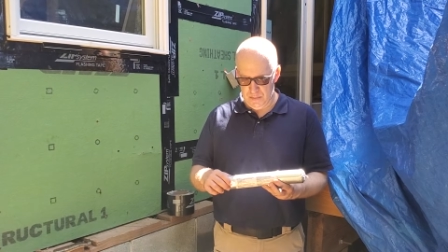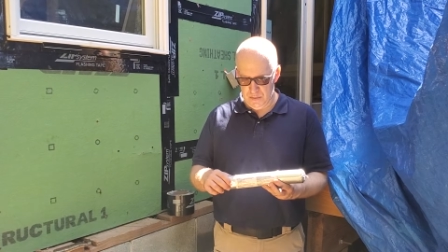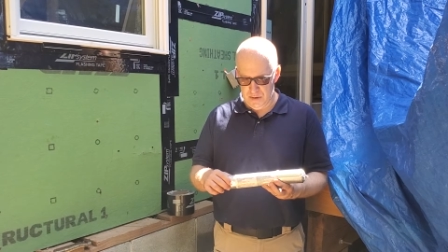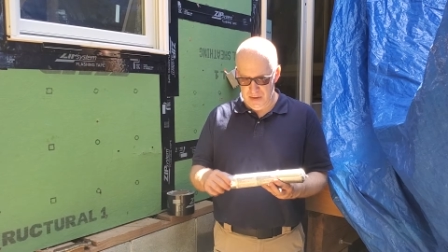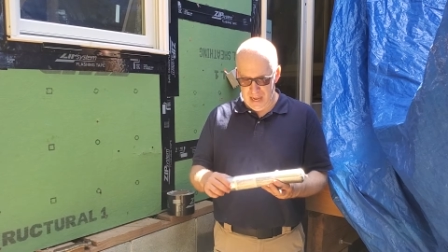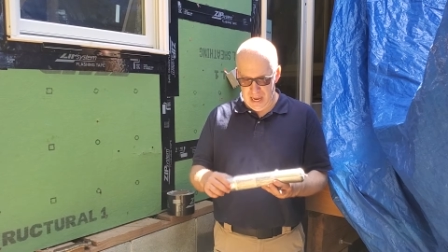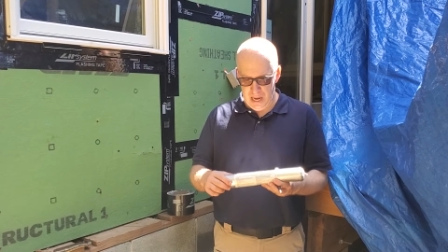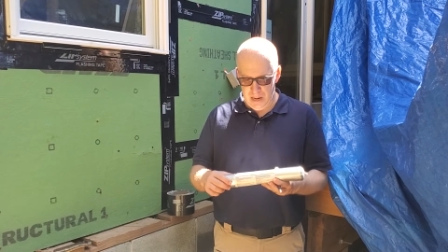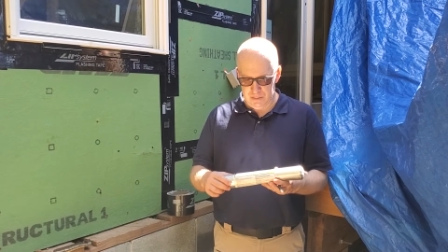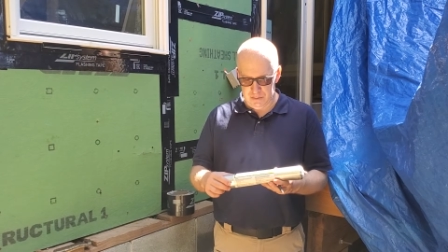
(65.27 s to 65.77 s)

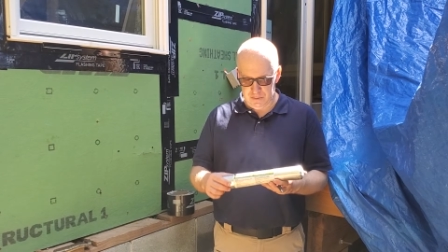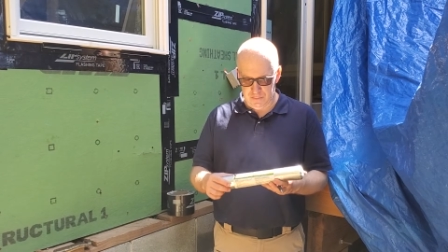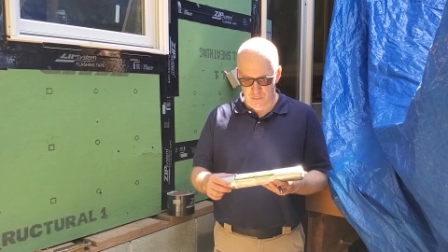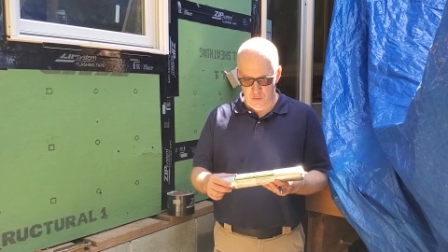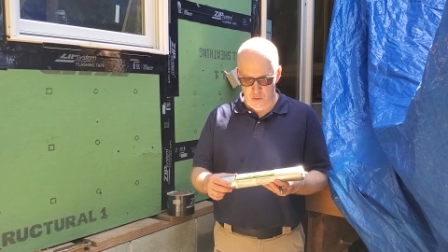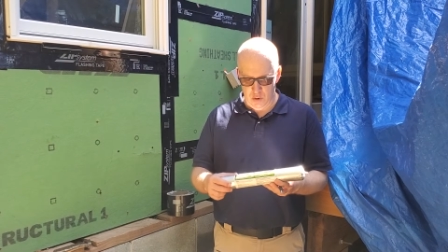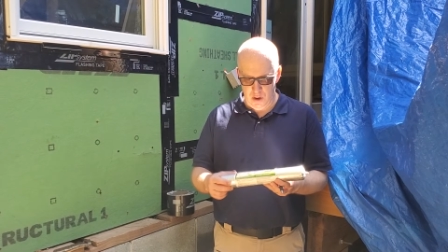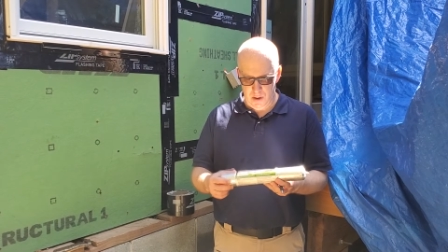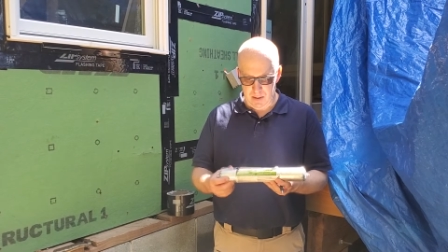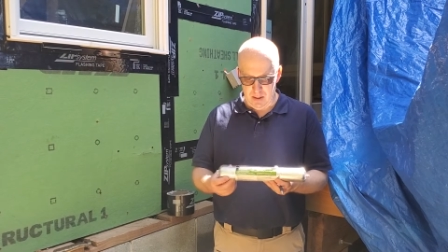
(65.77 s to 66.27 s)
names
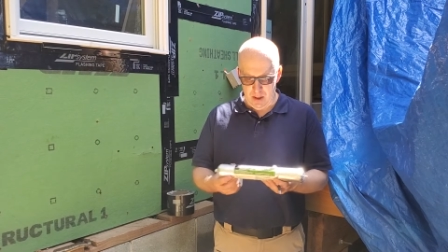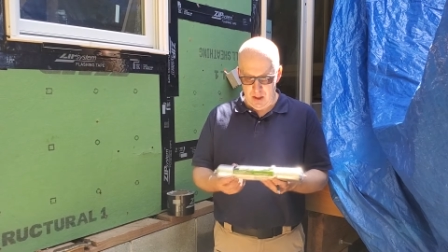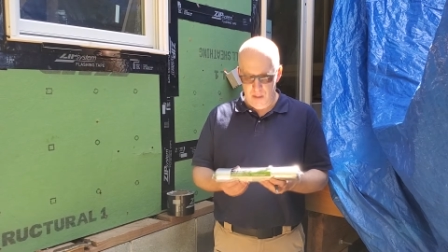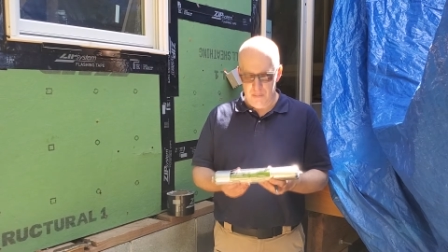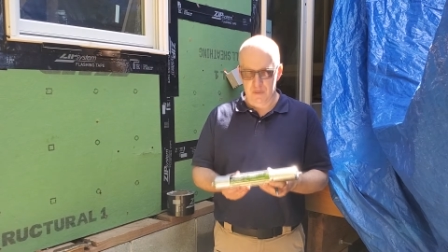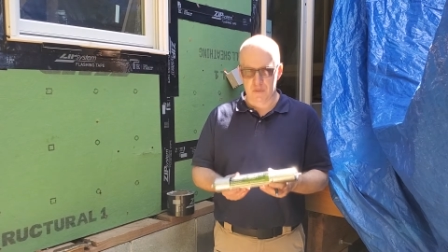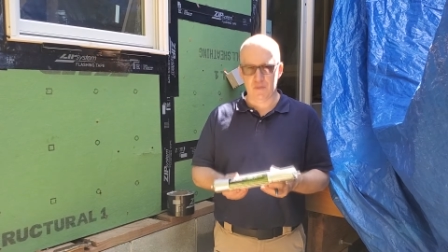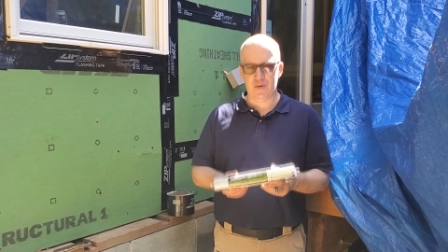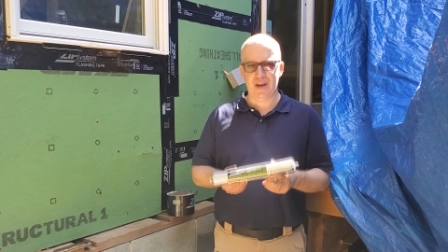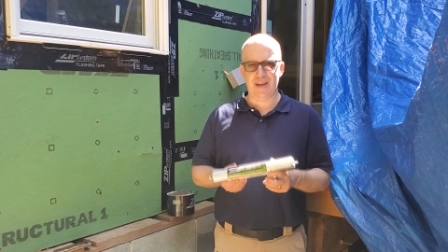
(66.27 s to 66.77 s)
for it,
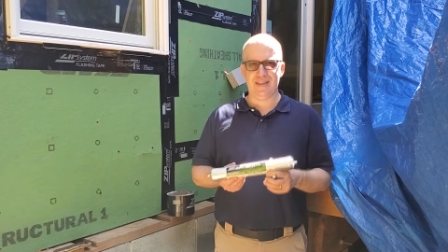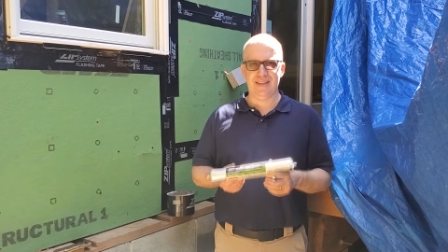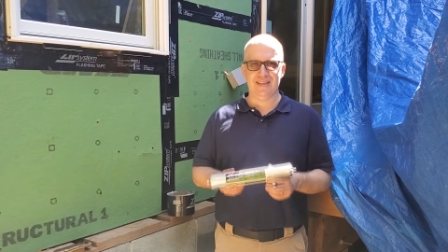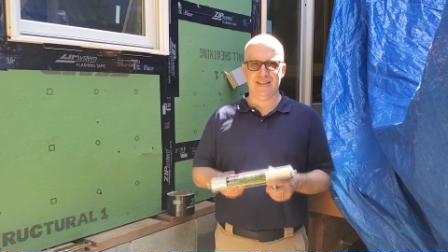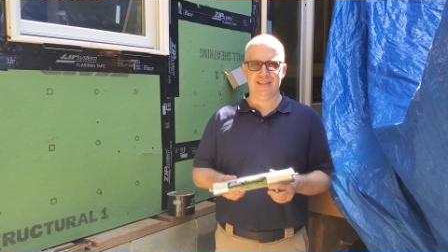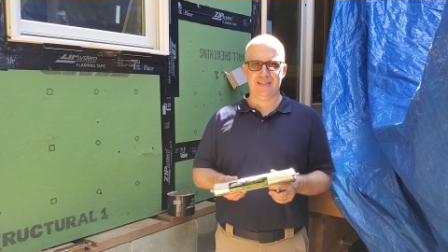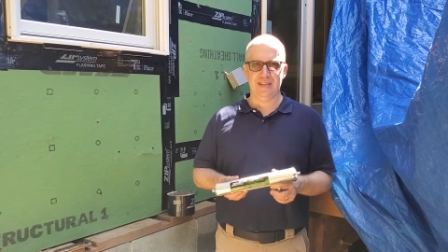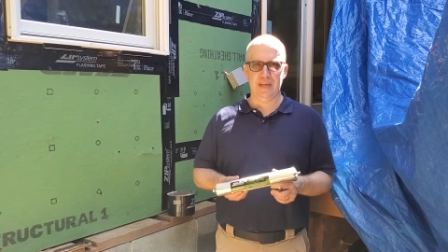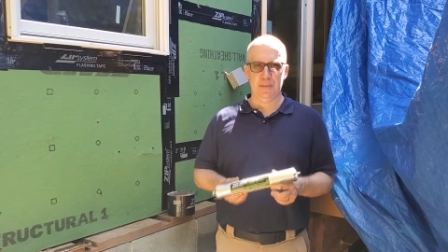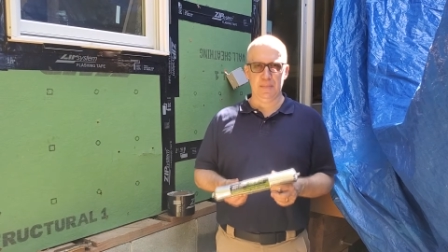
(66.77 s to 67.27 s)
but we've got this
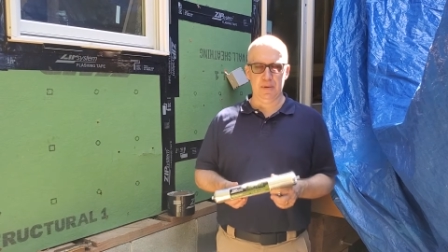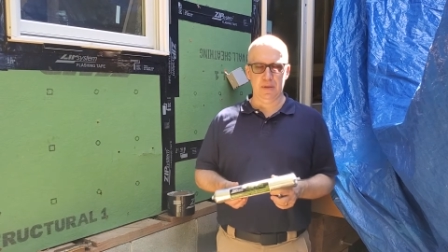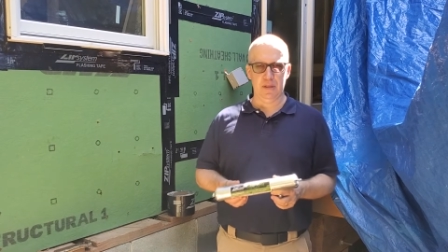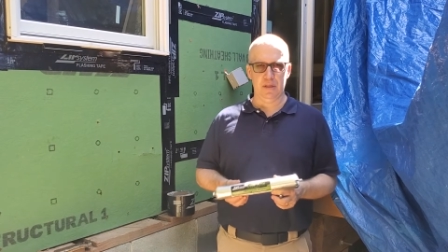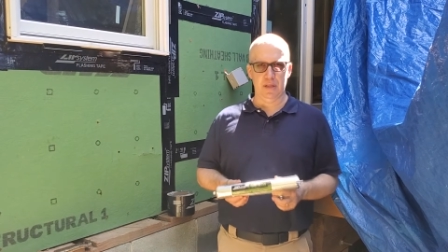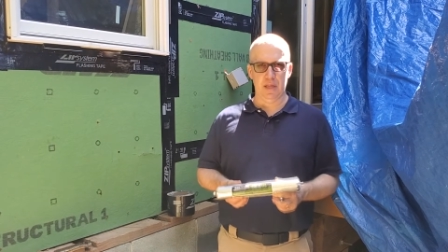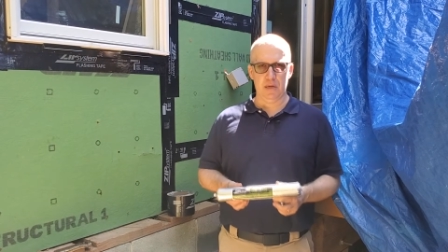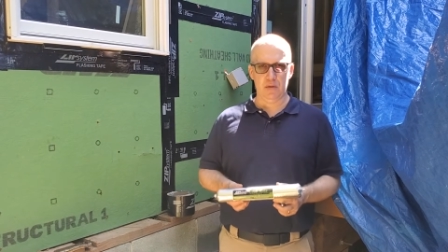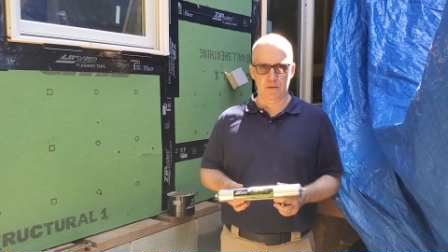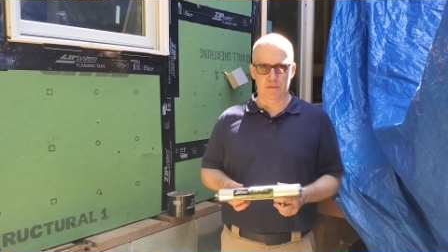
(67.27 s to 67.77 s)
Zip
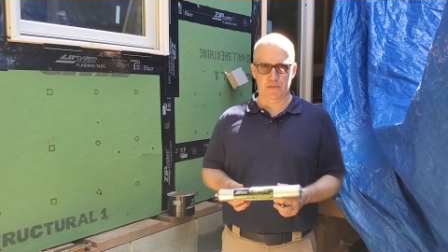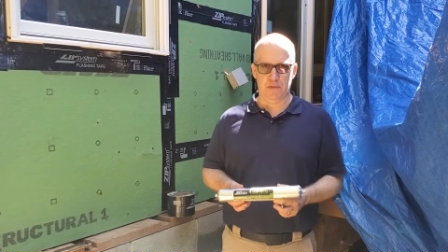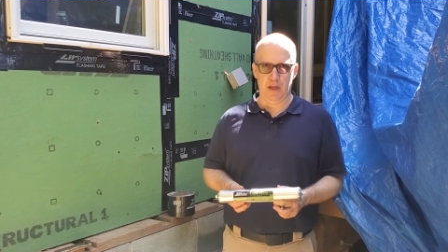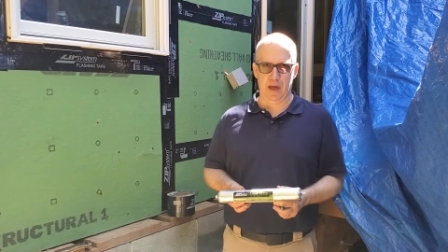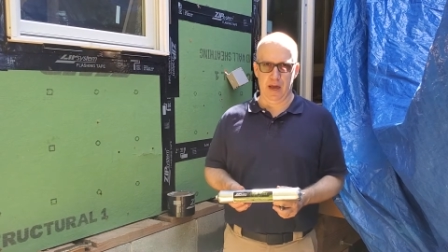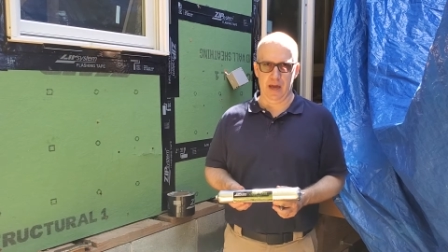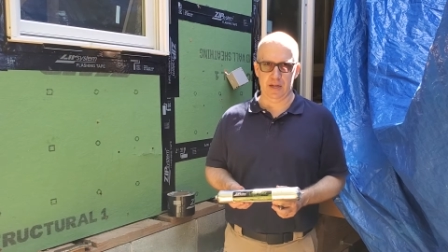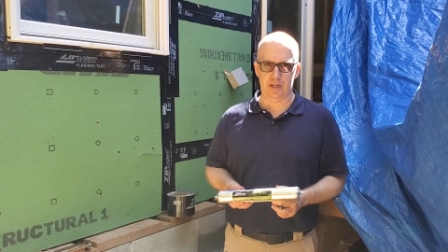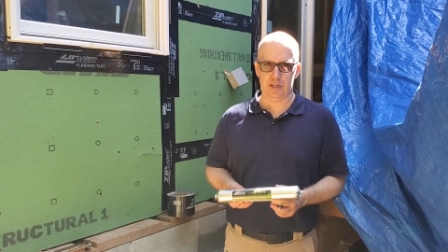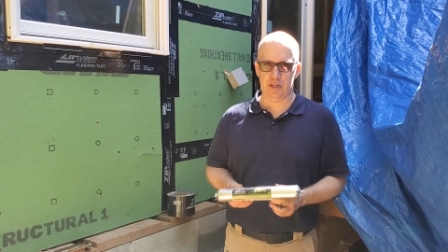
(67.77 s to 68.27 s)
Liquid
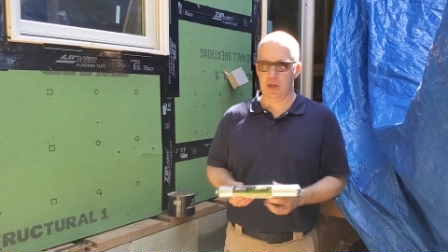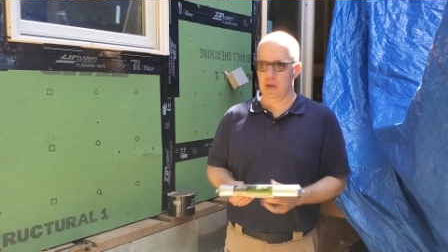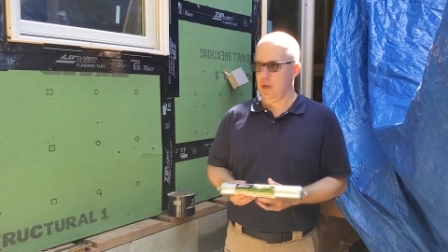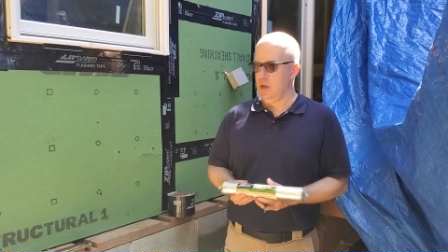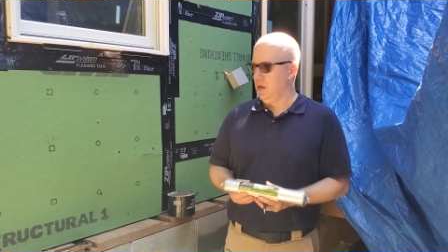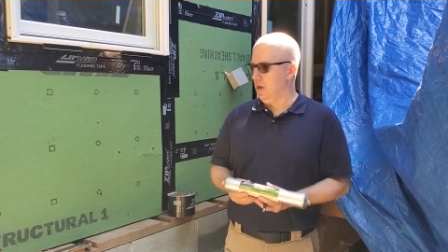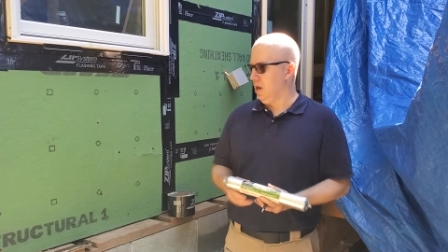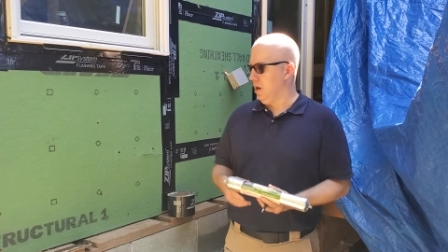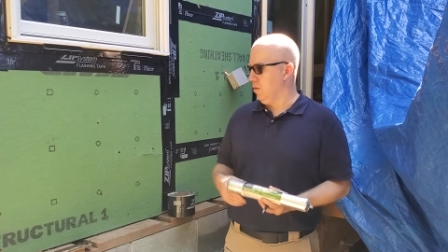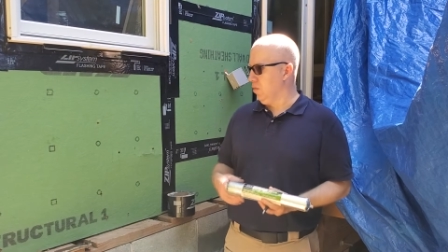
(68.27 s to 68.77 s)
Flash.
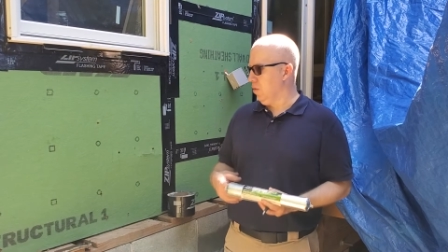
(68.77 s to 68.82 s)
Uh,